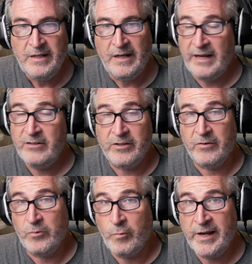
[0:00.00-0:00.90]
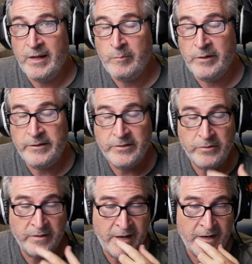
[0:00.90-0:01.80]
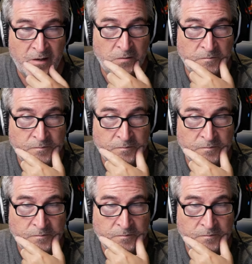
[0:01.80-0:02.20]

I don't know the way I'm going to do it now.